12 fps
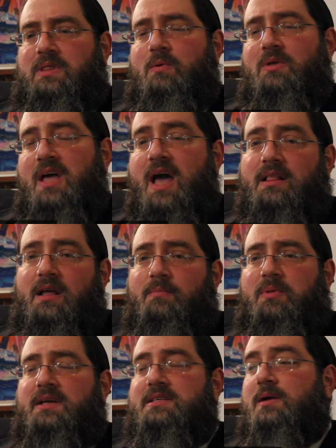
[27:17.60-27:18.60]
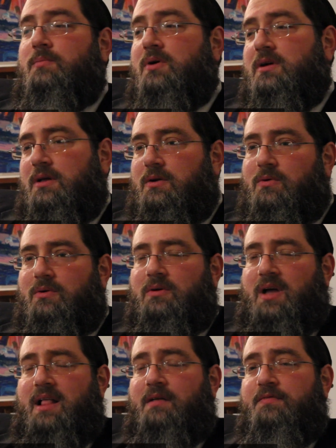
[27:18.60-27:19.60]
they would get in a place like Brooklyn
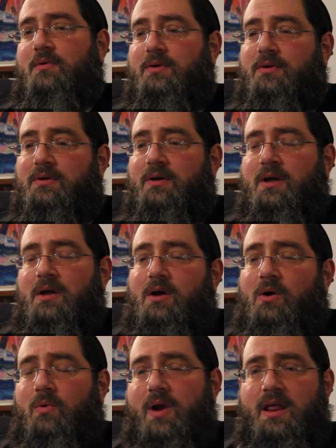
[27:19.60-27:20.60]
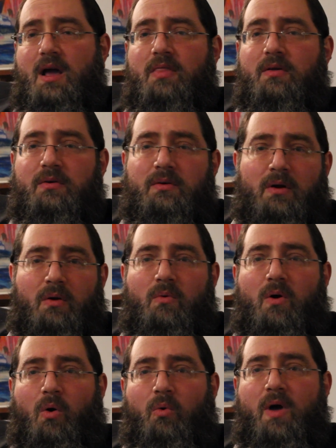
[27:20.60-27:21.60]
or California or any other
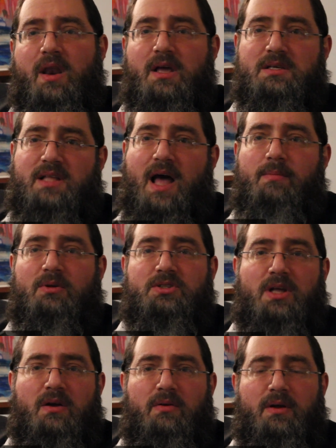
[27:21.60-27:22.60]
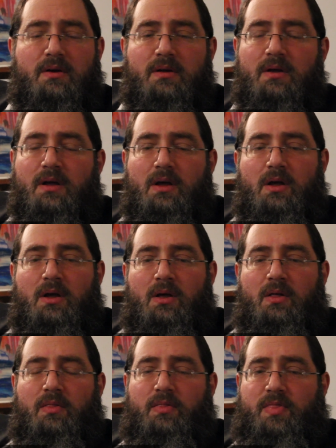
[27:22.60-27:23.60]
already established area,
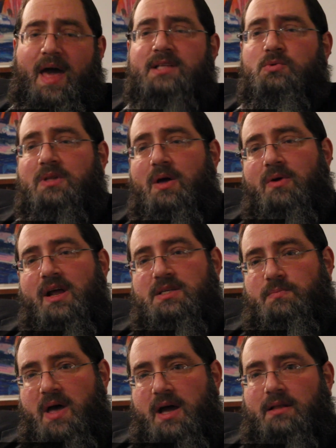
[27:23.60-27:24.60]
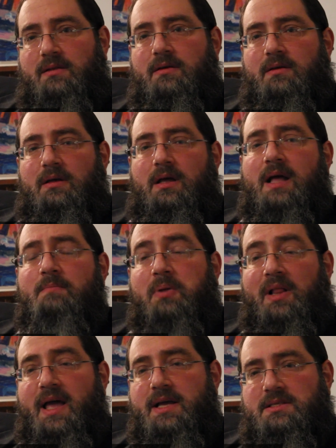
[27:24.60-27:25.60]
that's what they would expect in
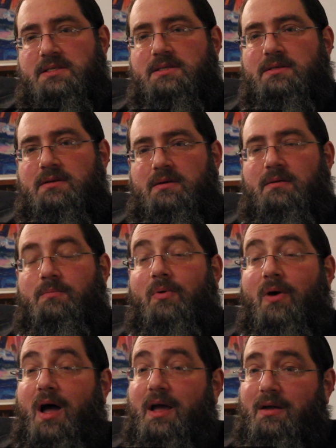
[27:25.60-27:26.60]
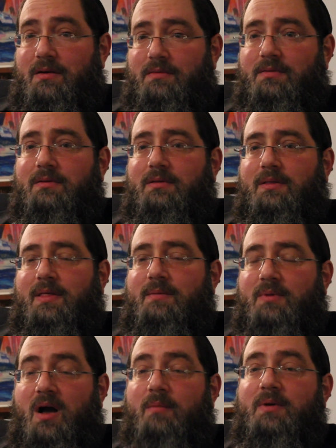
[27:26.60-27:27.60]
place prior to
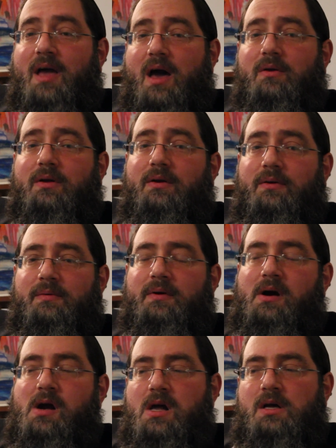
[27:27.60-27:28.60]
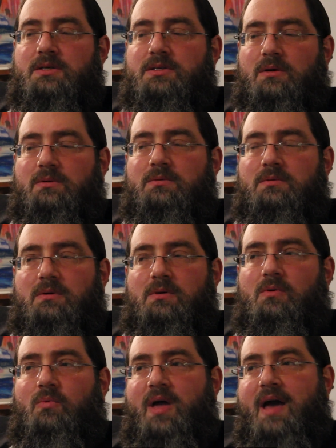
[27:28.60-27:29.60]
them coming out here. So
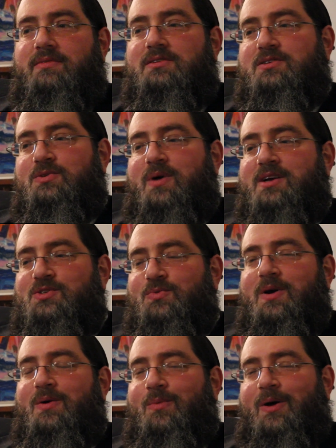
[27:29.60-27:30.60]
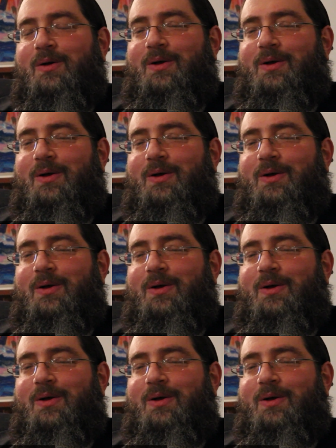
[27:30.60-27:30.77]
we have a situation where